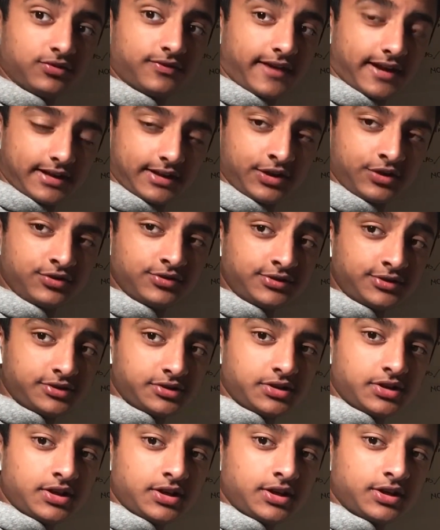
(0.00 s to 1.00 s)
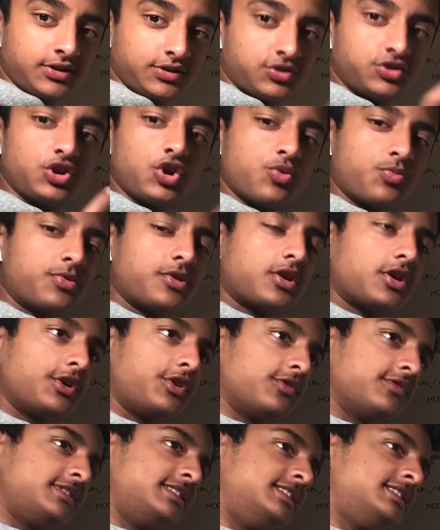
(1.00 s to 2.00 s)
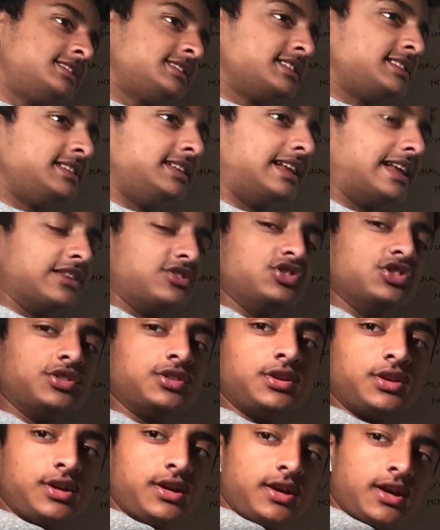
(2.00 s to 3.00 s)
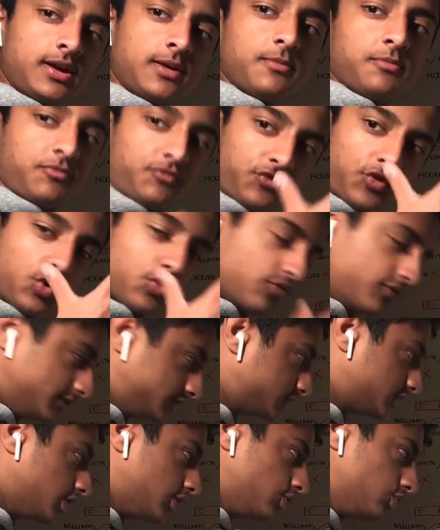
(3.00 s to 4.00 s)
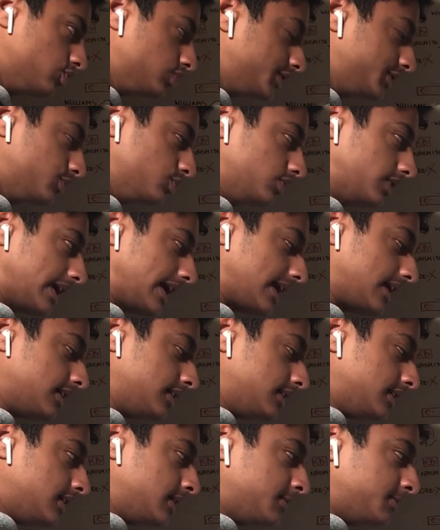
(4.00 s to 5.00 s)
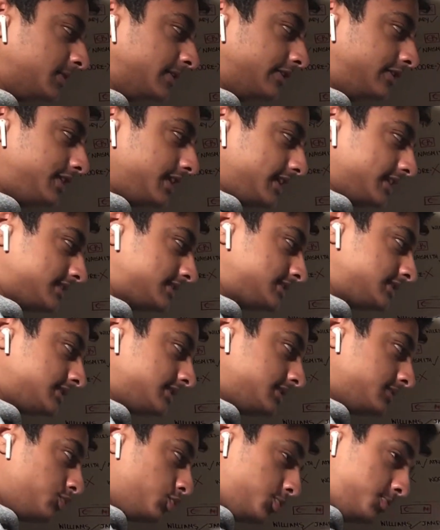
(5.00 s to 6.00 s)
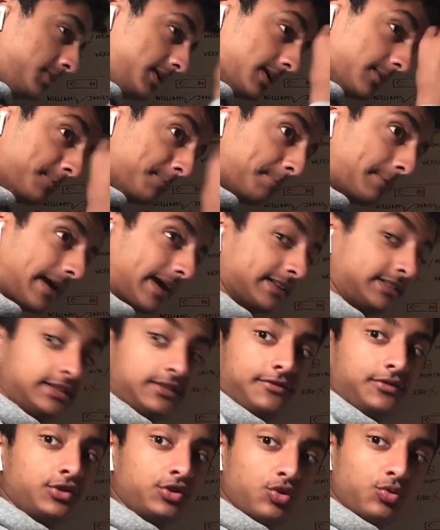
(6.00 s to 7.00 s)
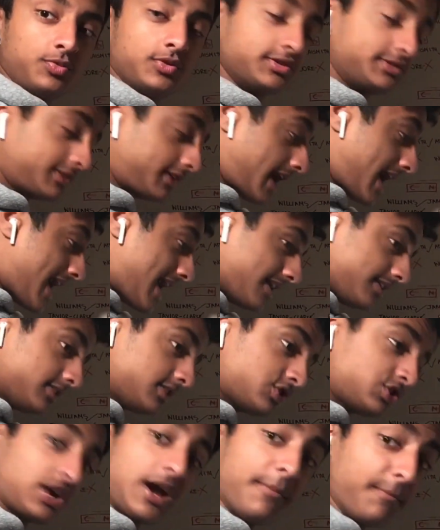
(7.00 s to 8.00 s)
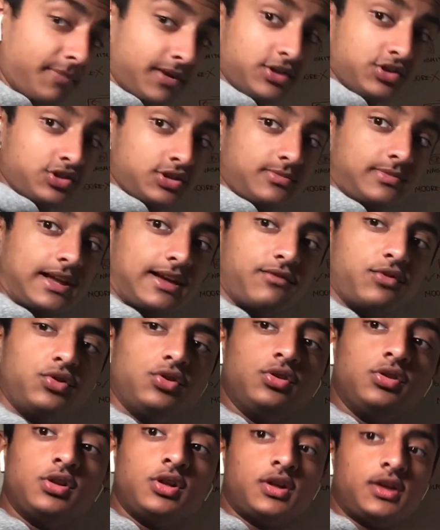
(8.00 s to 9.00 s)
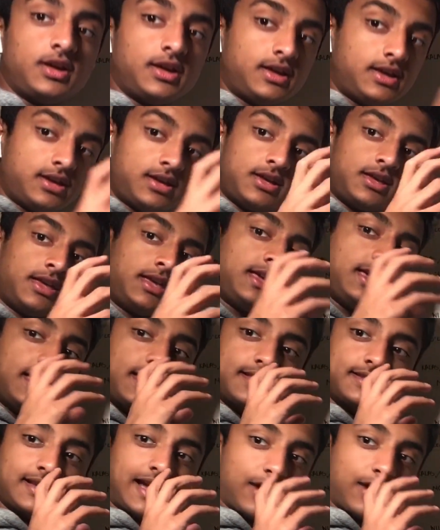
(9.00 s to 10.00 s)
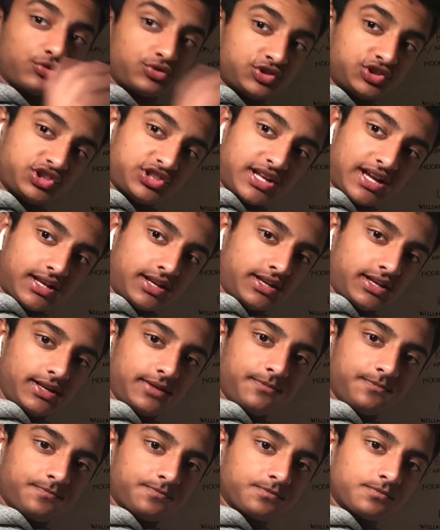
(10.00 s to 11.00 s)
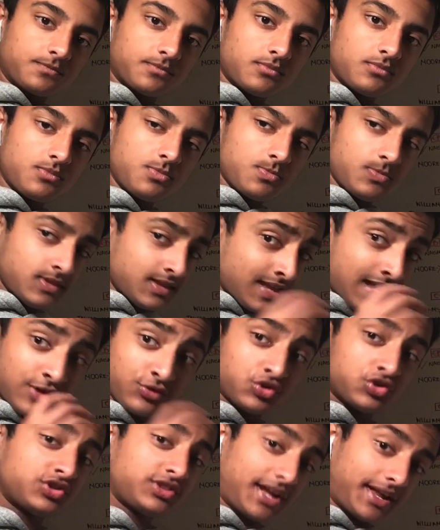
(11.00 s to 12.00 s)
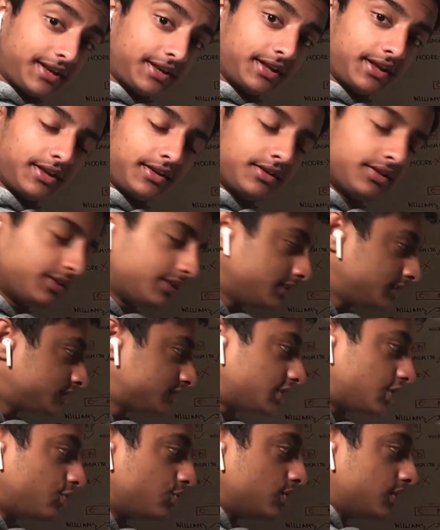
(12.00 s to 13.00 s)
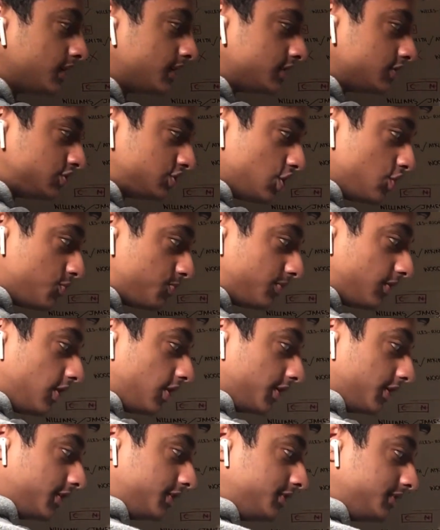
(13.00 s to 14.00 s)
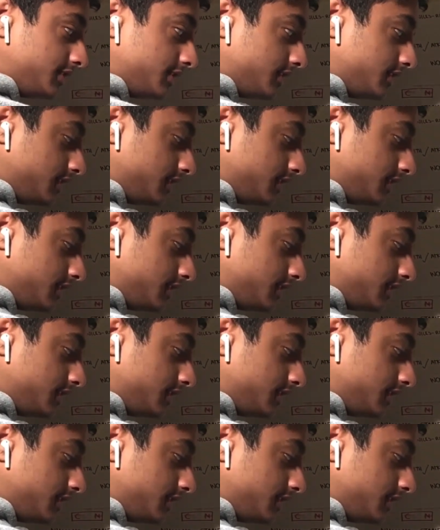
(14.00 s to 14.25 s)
values, because Joe Bryan, obviously City legend, Rovers goal and all that, but this would be a massive coup because at the Championship level, he is outstanding. Outstanding. So Joe Bryan